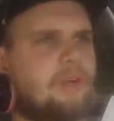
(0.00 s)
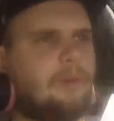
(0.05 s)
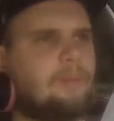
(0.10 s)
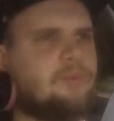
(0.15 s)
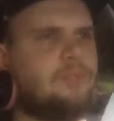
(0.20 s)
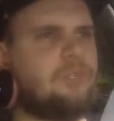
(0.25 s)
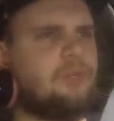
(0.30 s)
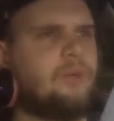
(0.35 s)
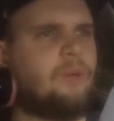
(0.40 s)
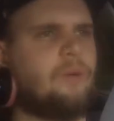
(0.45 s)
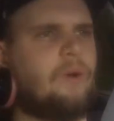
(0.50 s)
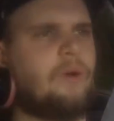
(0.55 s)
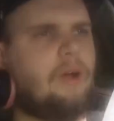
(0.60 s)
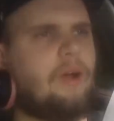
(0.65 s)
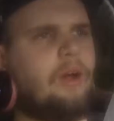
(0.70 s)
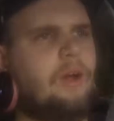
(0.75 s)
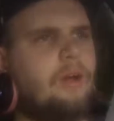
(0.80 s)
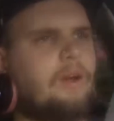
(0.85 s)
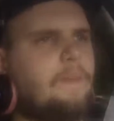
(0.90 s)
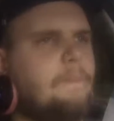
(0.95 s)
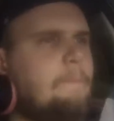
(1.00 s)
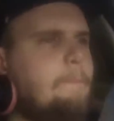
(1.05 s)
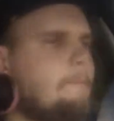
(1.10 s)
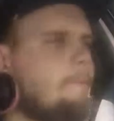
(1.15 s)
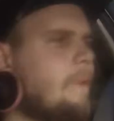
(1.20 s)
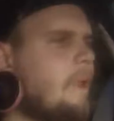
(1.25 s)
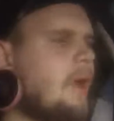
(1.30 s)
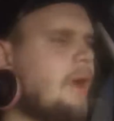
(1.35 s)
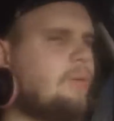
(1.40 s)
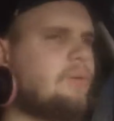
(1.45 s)
up too.
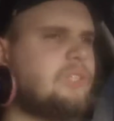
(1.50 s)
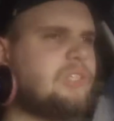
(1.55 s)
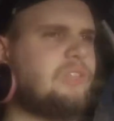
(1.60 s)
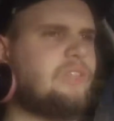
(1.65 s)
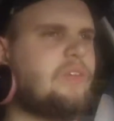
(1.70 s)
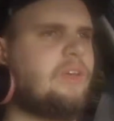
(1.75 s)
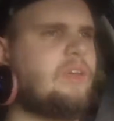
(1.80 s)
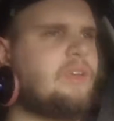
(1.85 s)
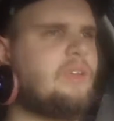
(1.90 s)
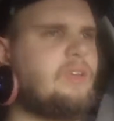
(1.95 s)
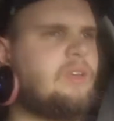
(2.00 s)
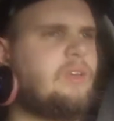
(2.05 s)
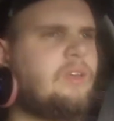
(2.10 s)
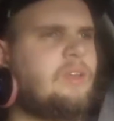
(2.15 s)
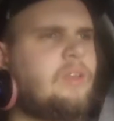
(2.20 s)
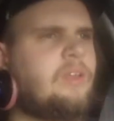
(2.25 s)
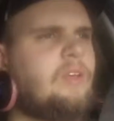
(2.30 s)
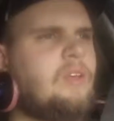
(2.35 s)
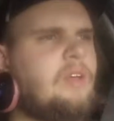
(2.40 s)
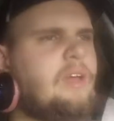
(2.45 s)
I was thinking,